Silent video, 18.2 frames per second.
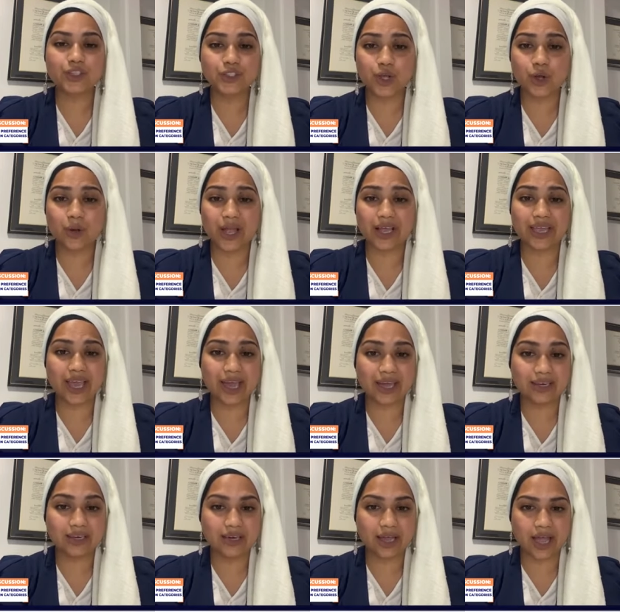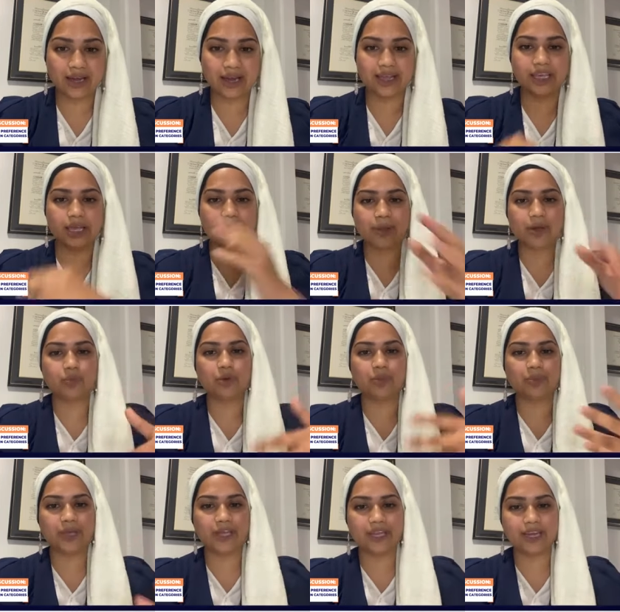So again, and I keep on
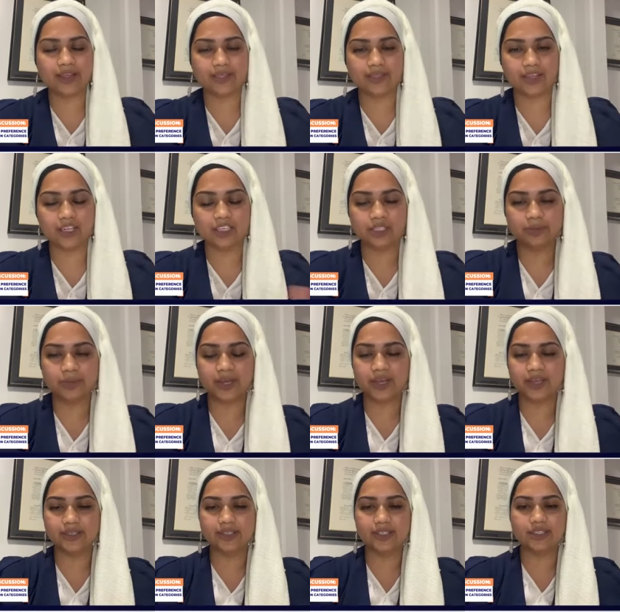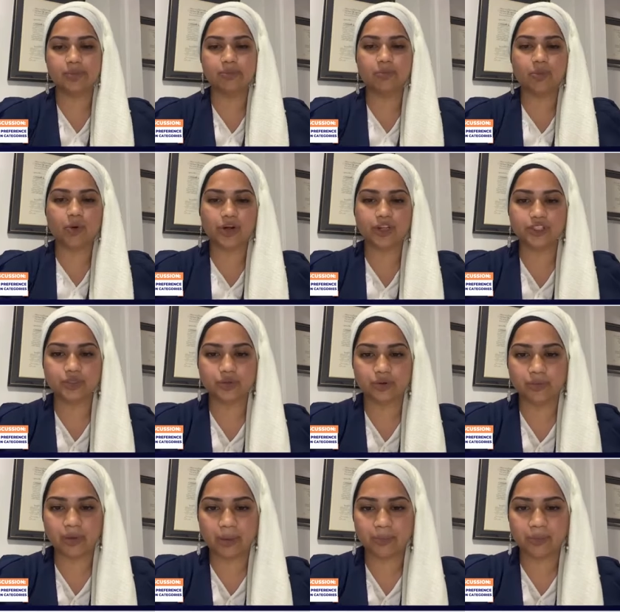repeating this because it's important
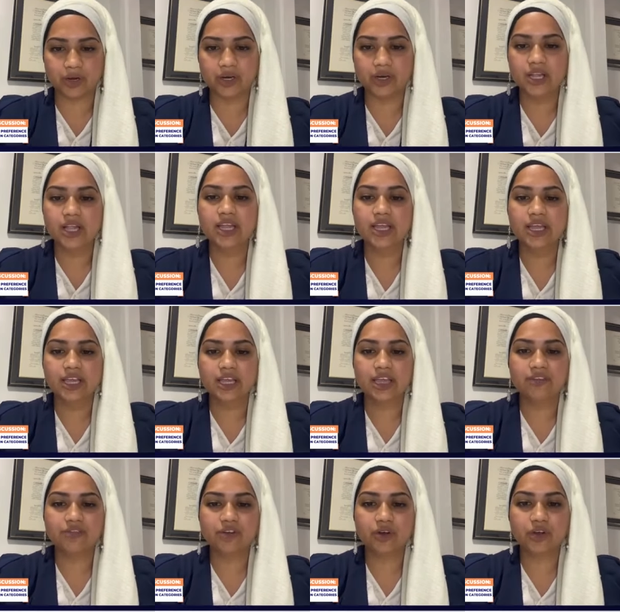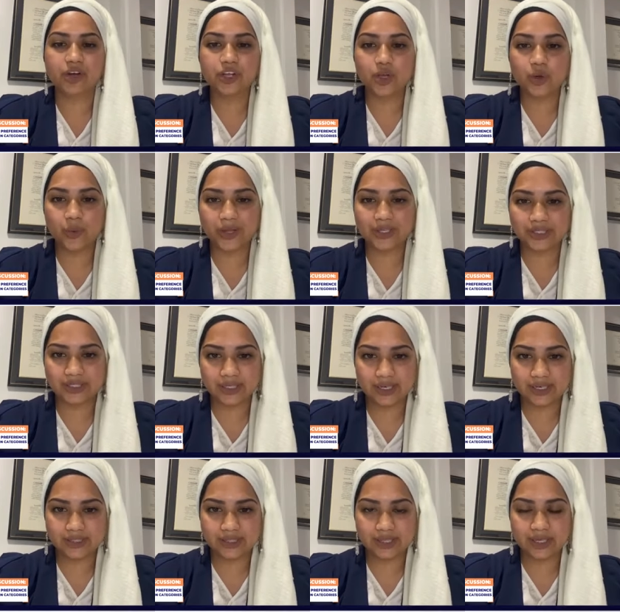to remember, if you're a U.S.
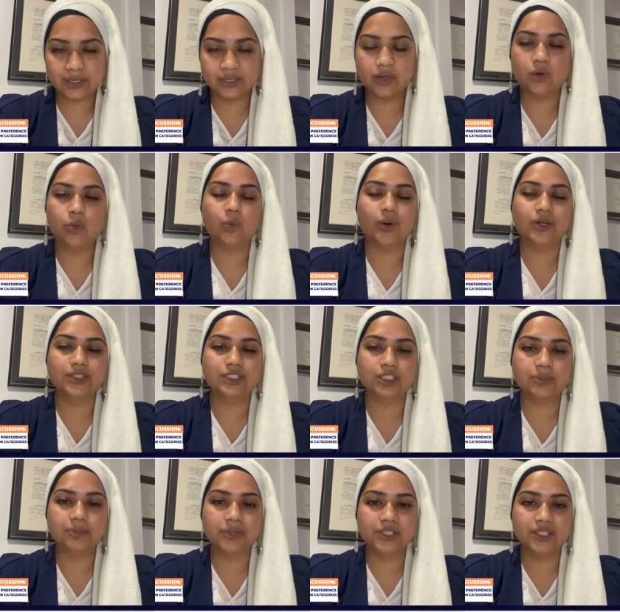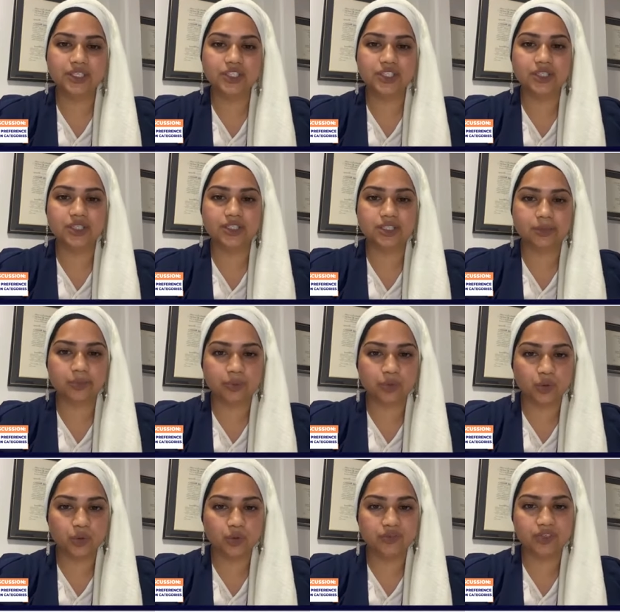citizen, once the petition is
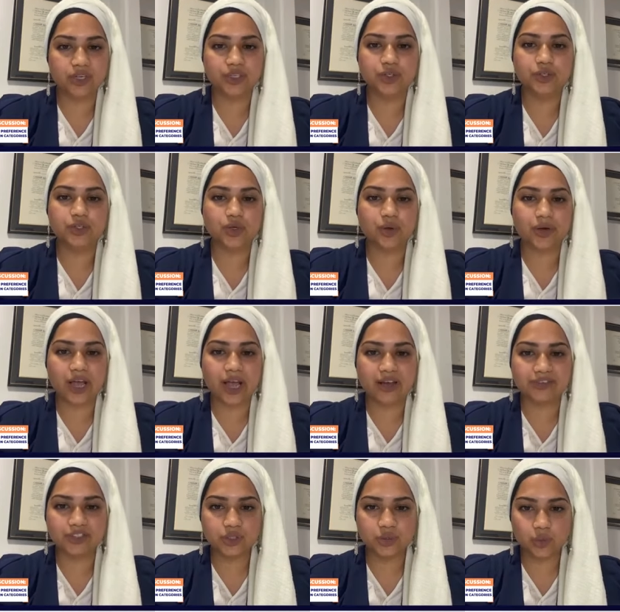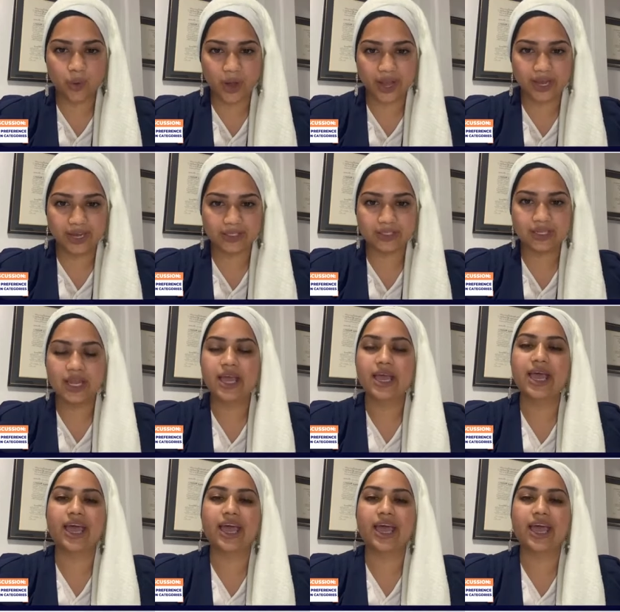approved, you don't have to wait.